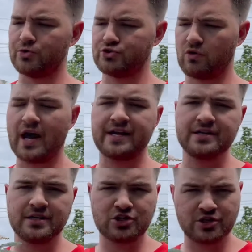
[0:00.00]
dry
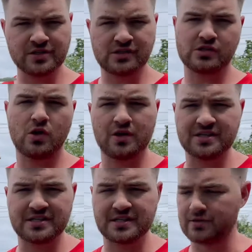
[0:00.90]
conditions as long
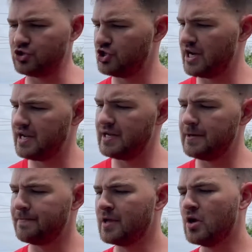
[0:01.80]
as it's in the shade.
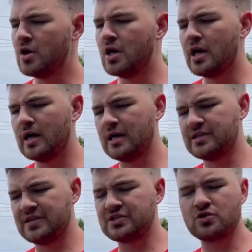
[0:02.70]

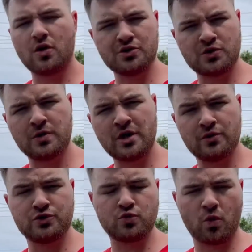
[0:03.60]
This is also
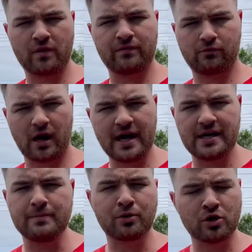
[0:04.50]
another dwarf
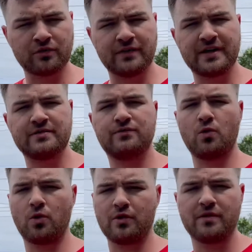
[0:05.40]
variety, perfect
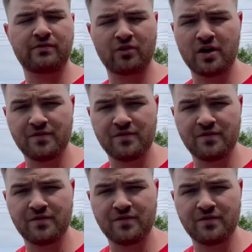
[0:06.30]
for the front of a